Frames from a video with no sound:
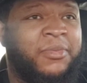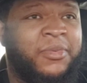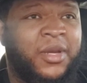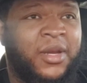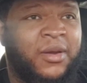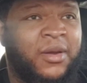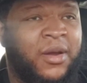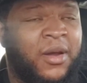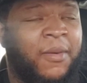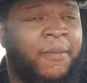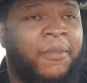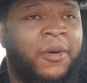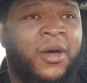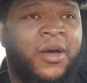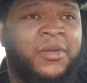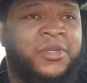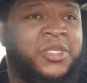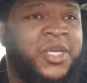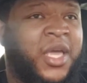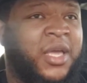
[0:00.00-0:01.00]
him up there
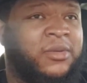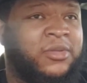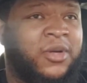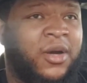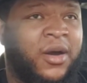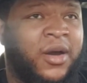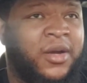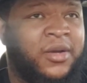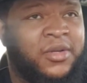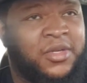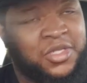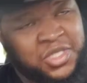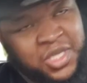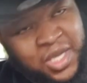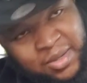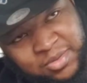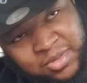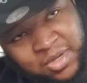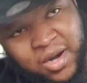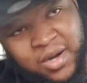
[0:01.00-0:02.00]
above James Harden because
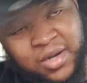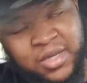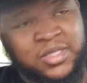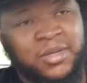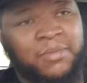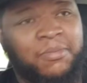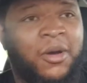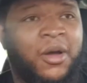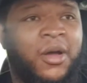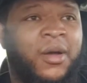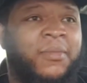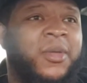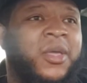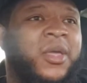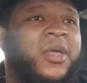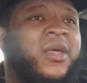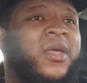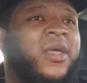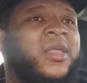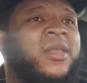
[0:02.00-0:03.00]
James Harden is a bum.
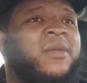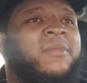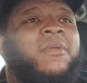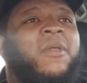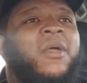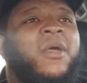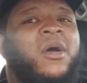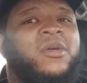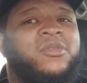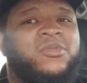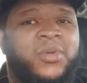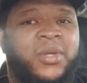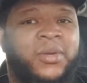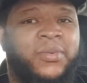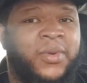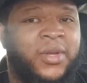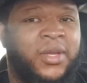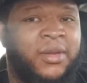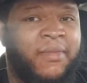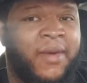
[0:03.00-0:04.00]
in the playoffs when it
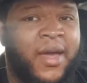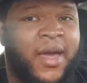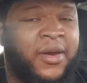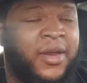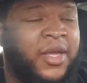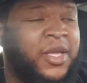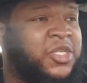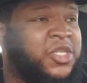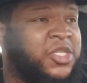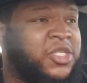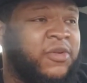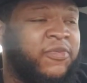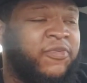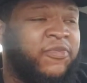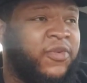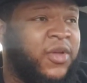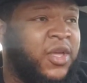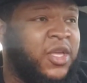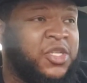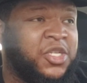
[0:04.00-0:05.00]
really matter.
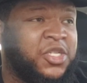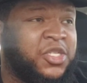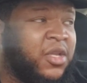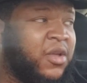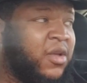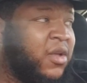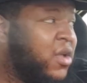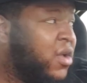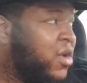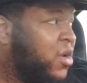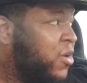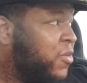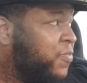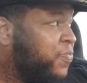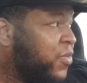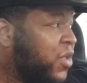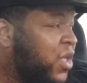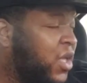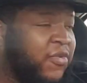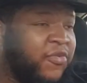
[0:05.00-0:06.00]

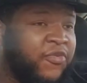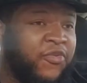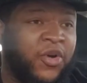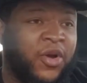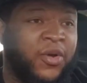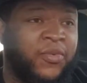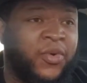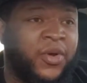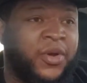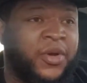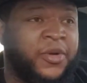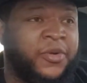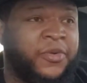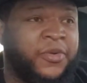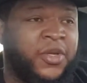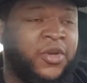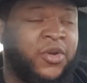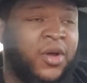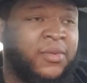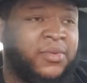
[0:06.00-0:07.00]
He a front runner.
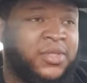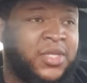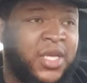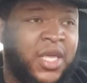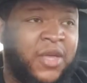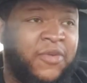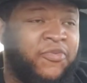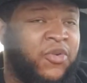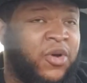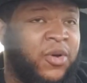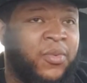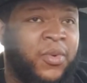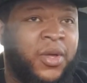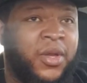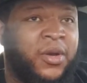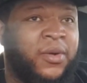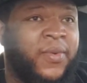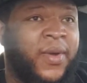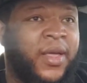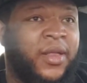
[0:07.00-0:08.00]
You know what I'm saying? He front
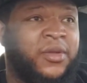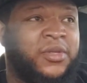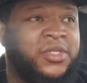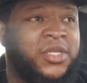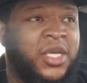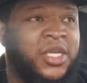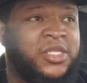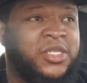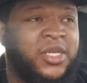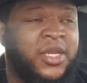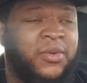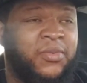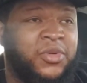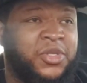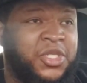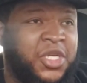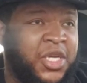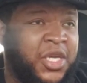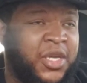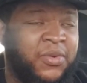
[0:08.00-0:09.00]
runner the regular season. Then
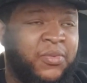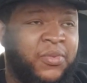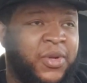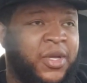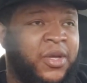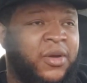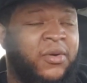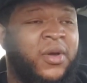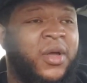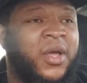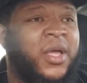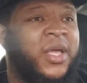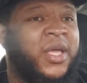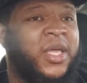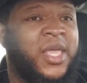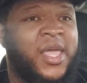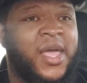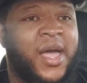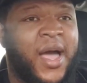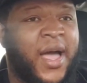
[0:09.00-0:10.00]
when shit get real,
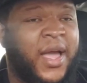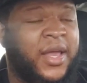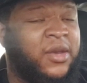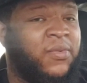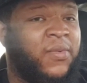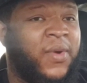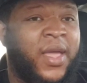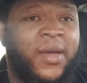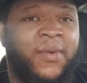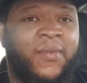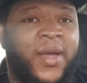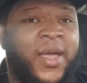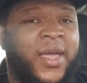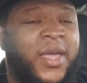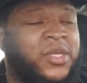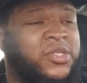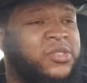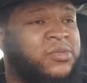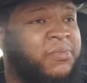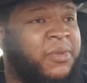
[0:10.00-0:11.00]
he high. Dwayne
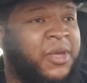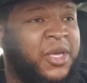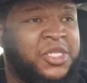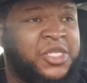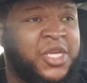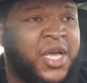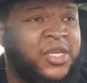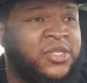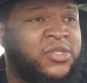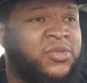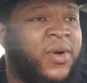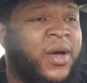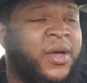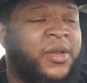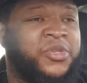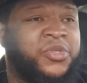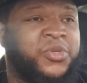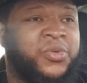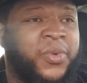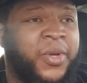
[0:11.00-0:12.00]
Wade hit some big shots
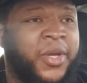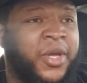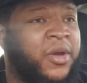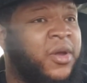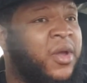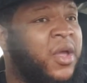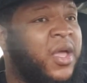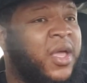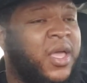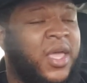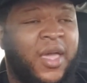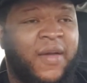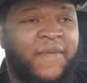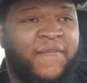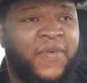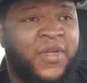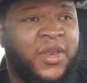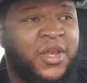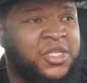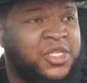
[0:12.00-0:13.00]
throughout his career. He
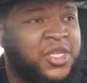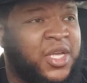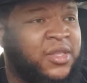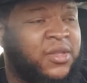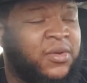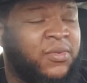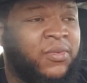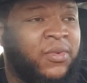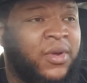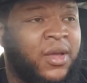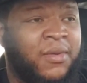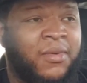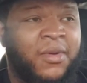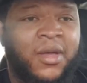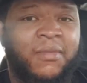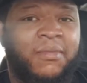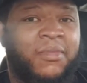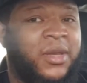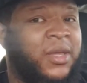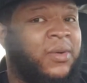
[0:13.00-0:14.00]
could finish at the rim,
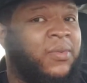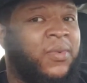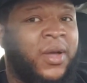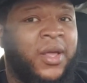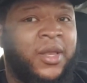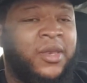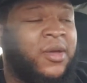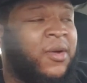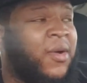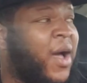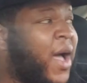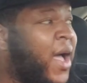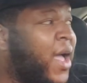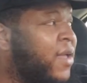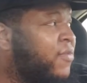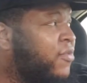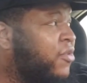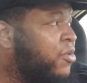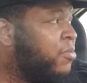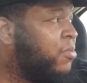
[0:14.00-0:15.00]
but he wasn't no
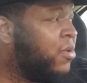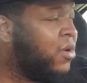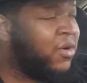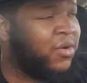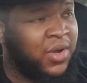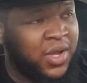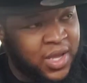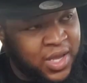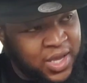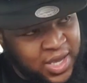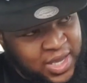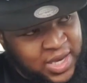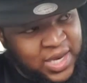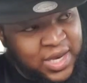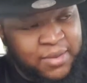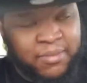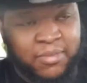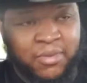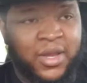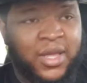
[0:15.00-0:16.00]
Ivo, bro. He
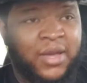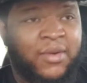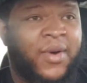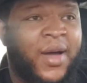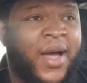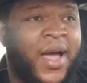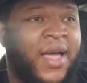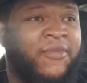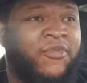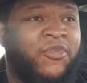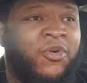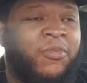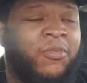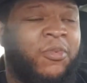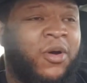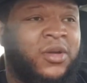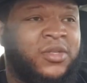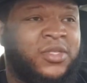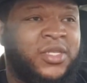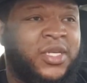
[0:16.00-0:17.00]
didn't bring what Ivo
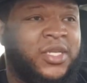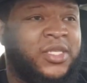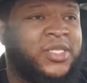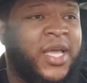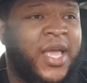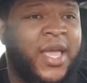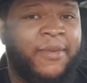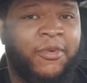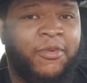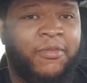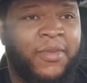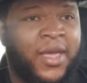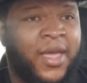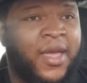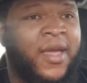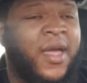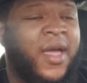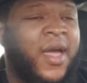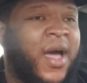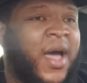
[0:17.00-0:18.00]
brought to the table,
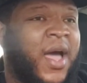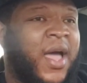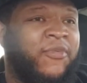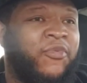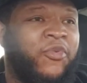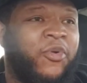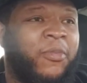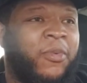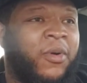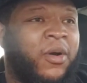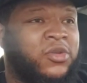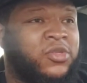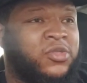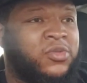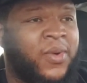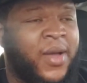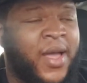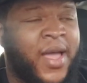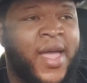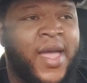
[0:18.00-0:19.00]
man. Ivo brought
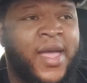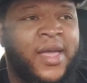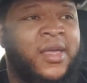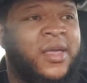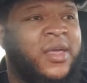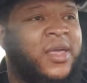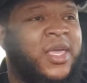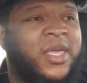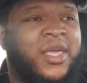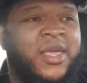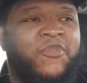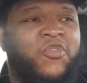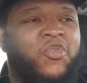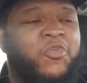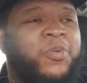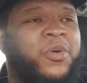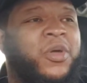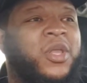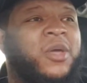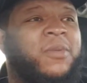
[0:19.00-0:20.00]
swag. If
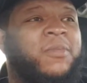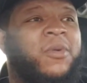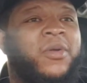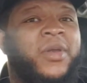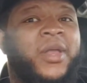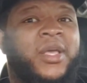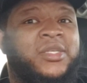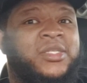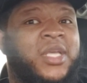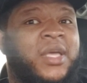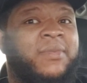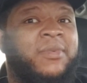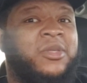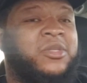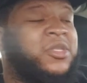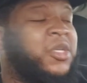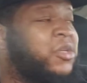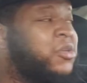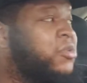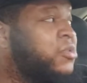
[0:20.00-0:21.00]
you put him on that
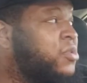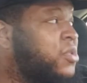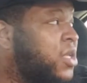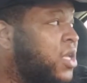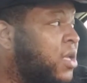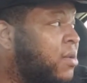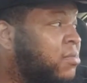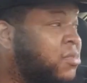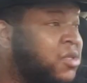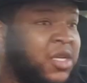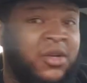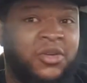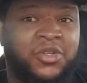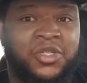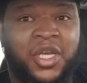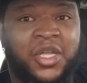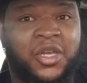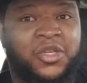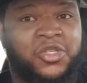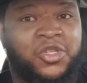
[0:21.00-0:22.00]
76er team, tell
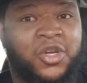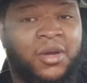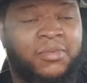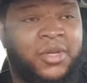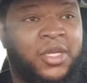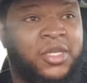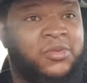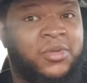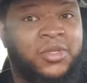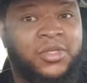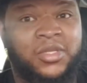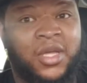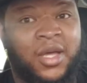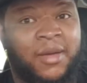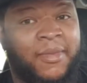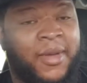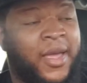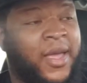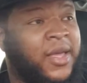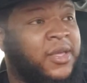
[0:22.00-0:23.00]
Shannon Sharp this with his
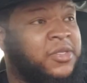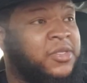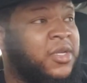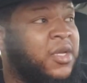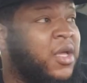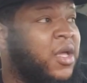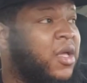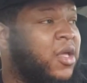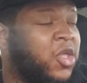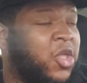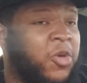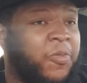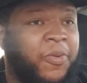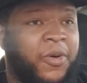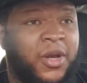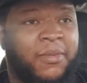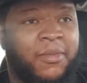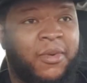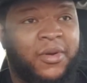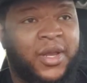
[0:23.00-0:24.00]
dumb ass. You
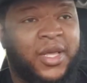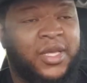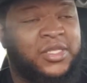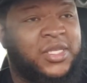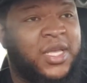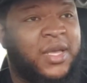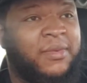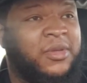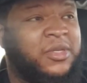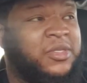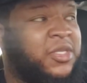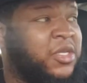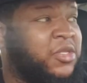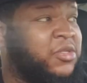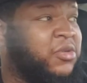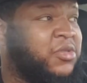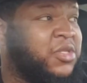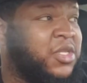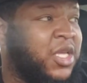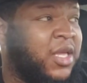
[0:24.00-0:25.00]
put him on that
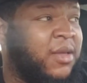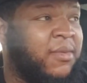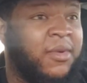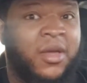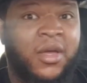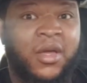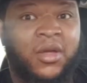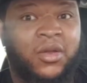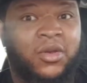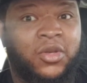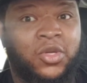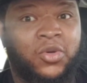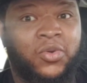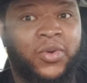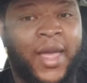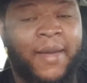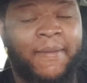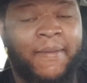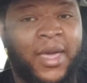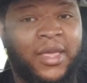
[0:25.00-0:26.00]
76er team,
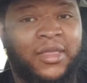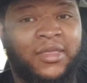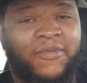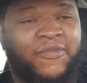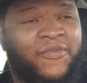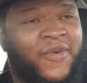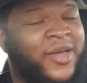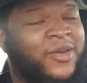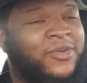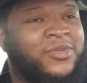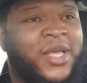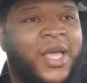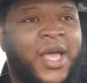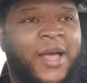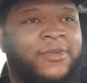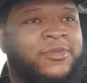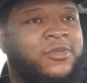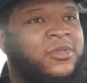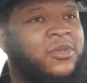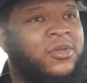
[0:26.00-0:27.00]
do they make the finals?
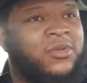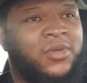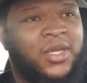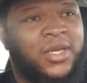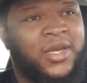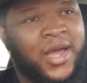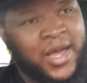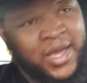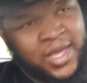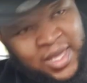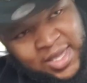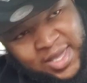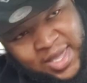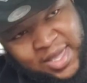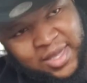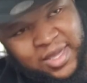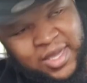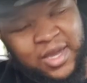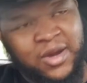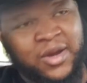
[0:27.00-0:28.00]
Absolutely not. He
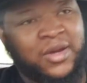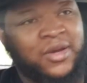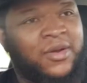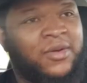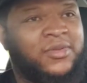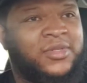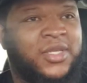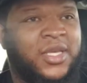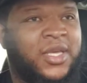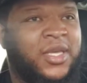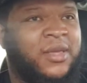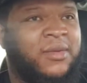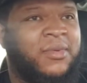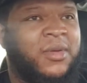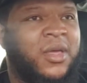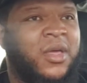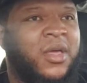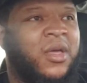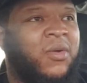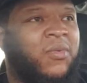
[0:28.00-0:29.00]
can't carry no team.
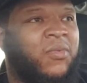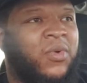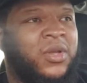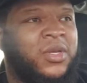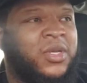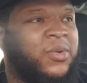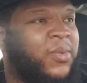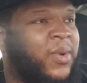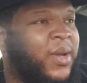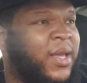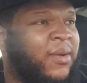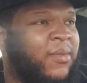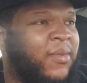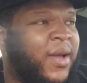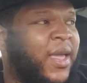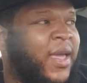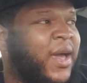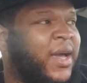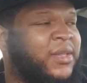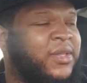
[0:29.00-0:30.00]
When Dwayne
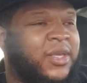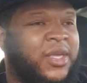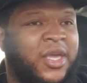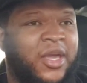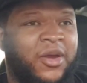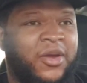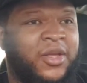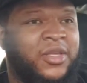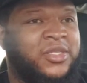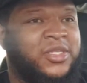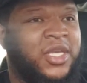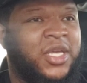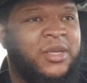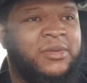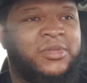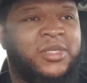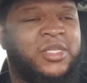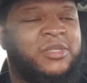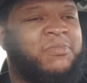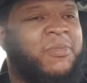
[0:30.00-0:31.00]
Wade got the carrying
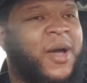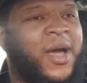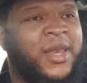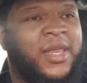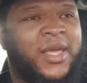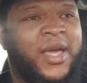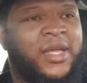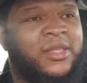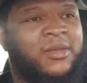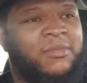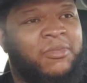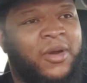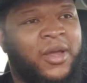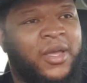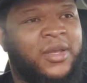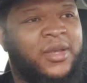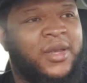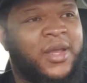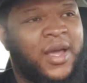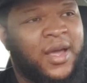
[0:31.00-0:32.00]
teams, his body got to
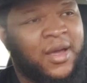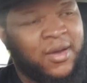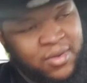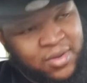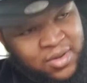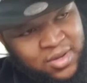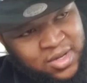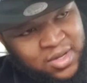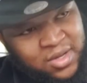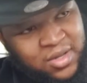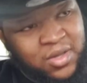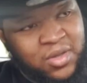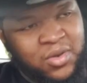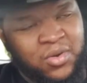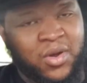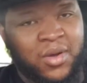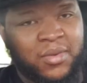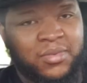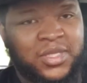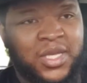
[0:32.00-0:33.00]
breaking down.
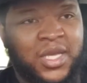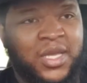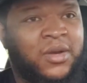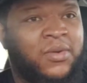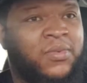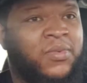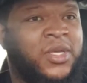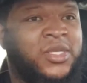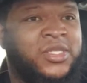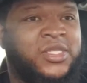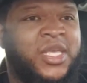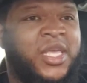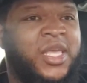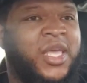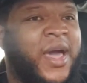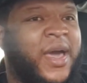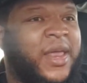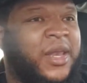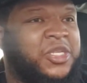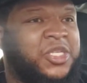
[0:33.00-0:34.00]
You know what I'm saying? The reason
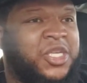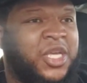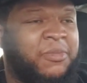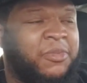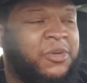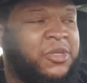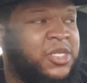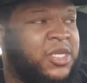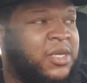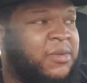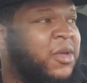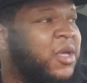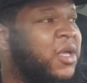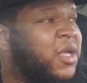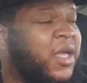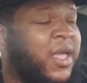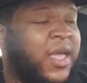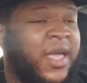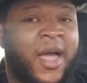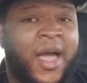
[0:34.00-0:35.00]
he got a championship
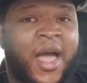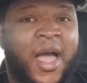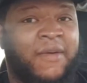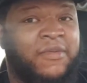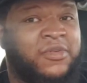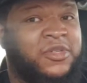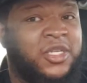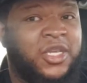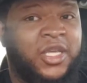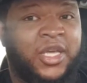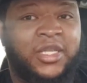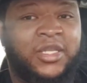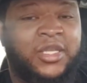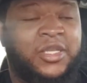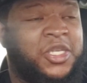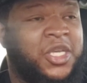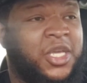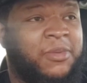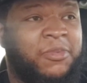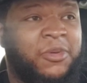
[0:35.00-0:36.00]
and Iverson didn't get
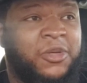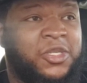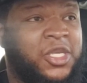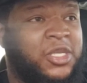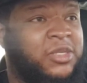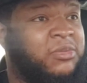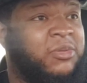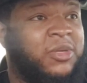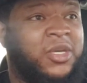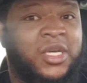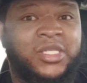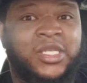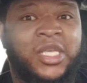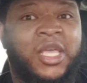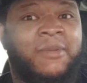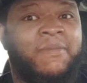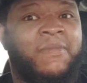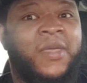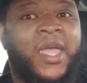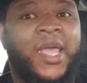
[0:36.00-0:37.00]
the championships because the
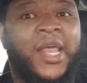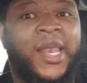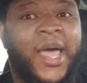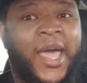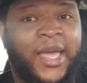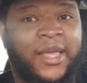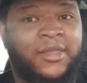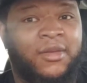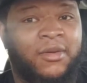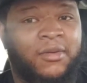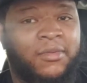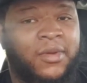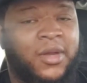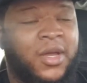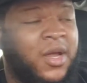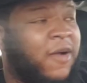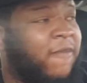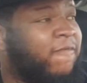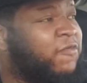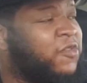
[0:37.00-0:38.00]
NBA liked them.
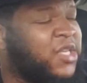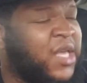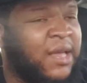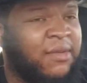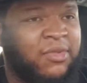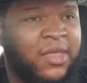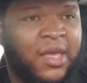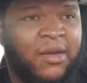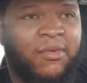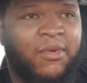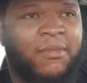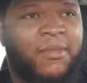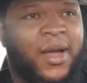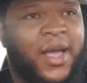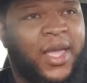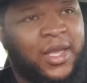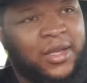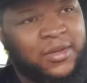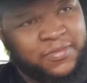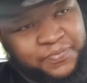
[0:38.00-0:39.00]
Same thing with
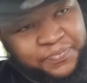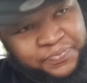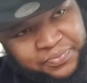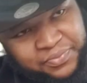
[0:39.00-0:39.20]
Mike.